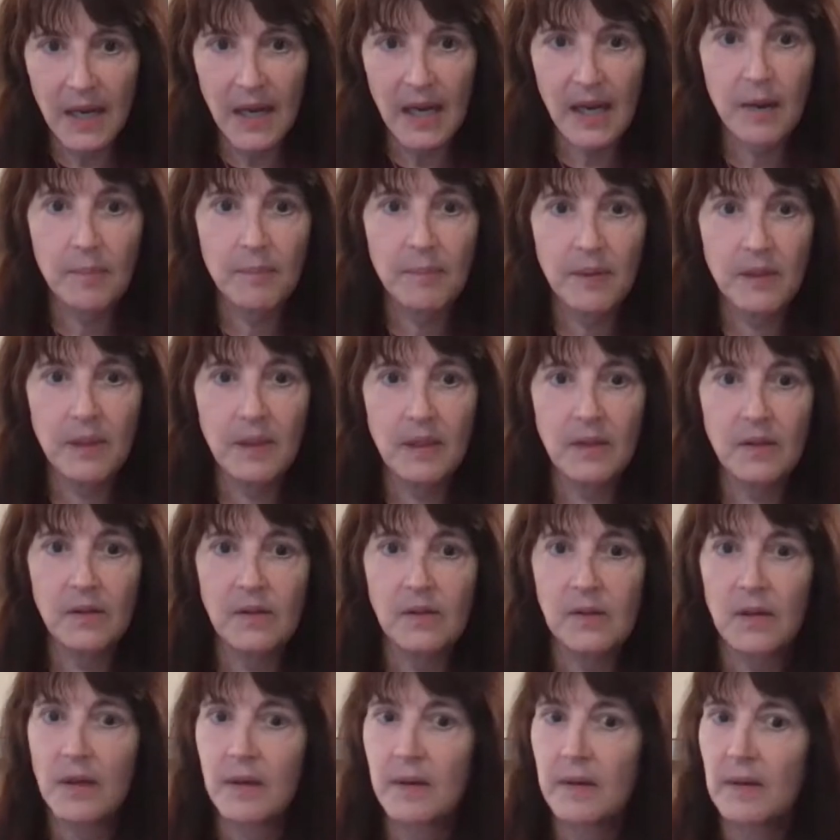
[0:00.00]

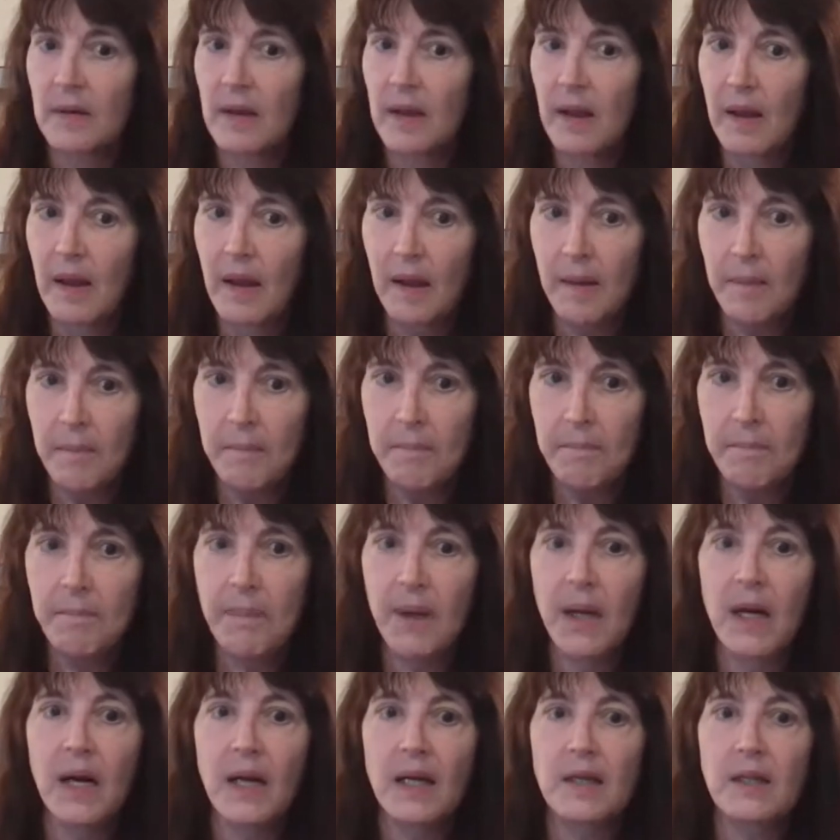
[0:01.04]
happened,
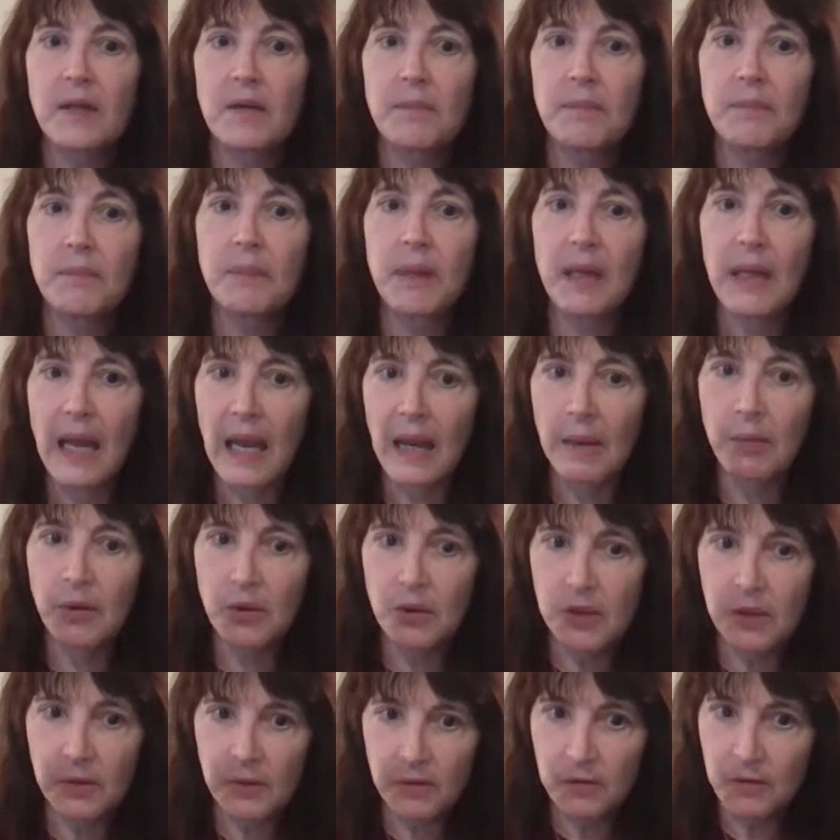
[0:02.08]
but be
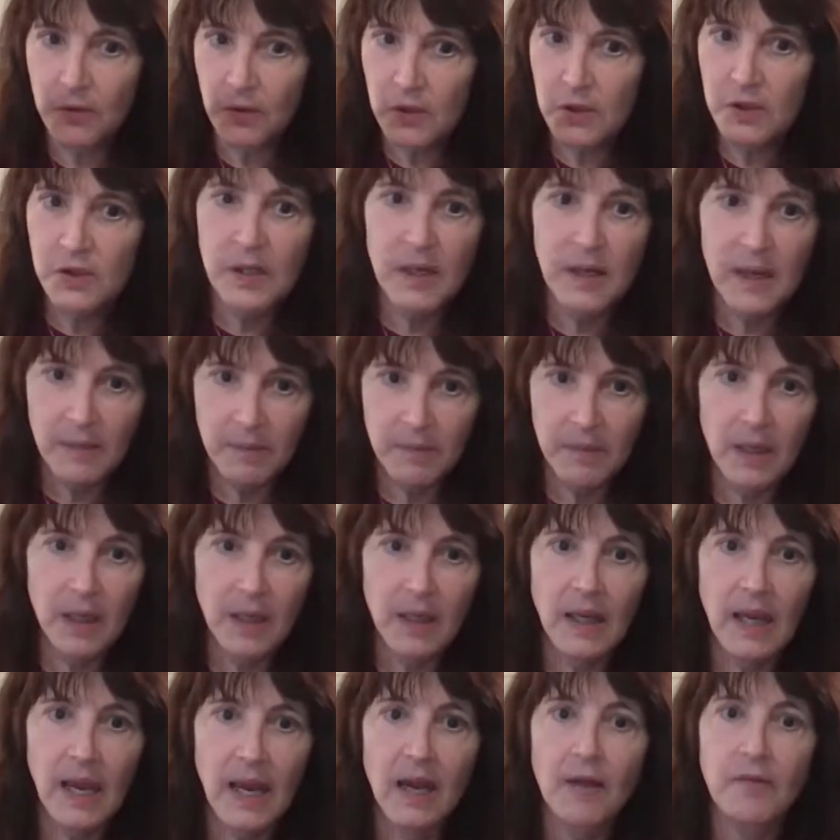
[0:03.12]
able to first
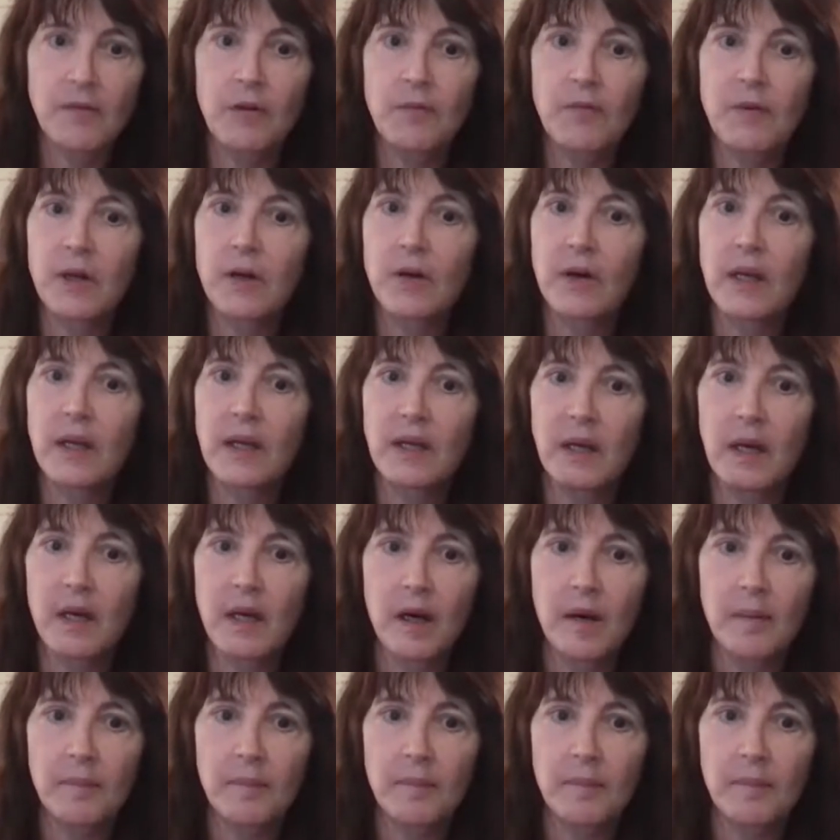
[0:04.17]
have a very